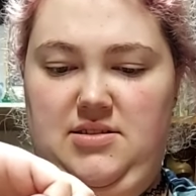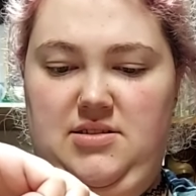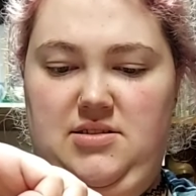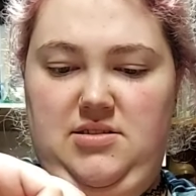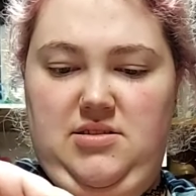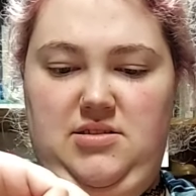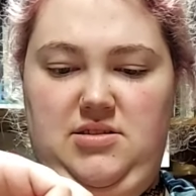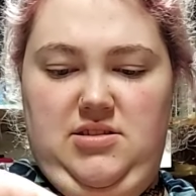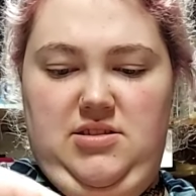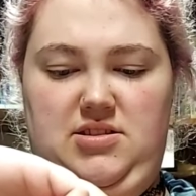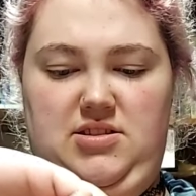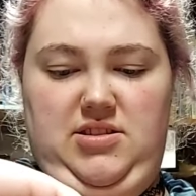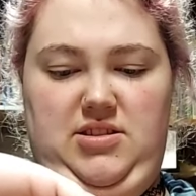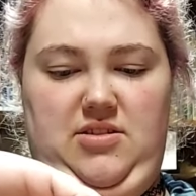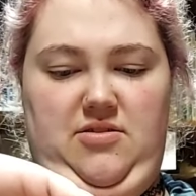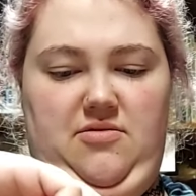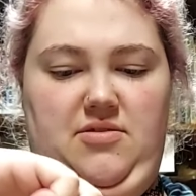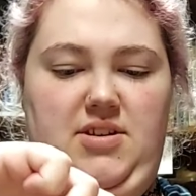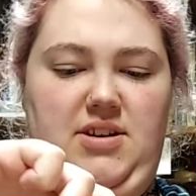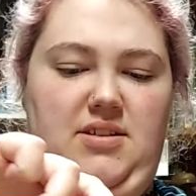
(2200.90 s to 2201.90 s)
So we're going to
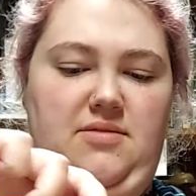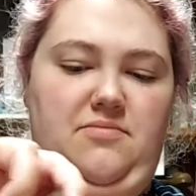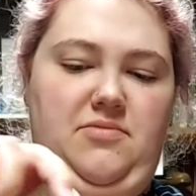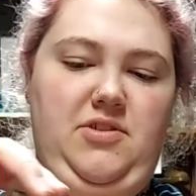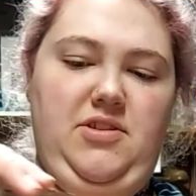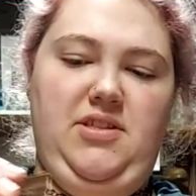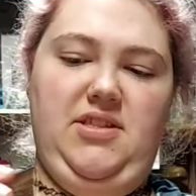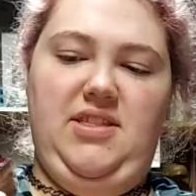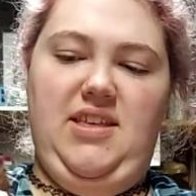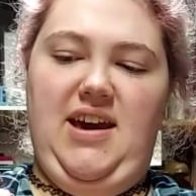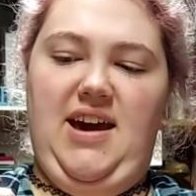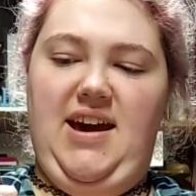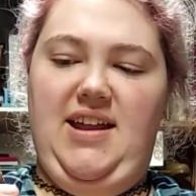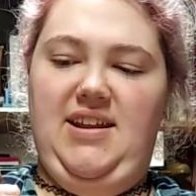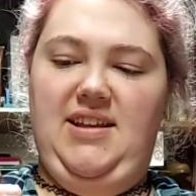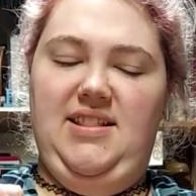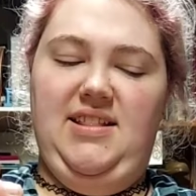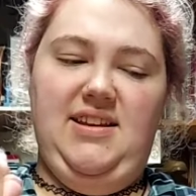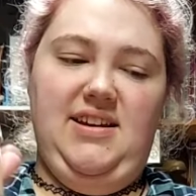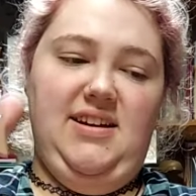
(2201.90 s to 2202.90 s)
put that in
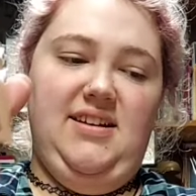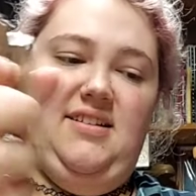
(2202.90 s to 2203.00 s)
there.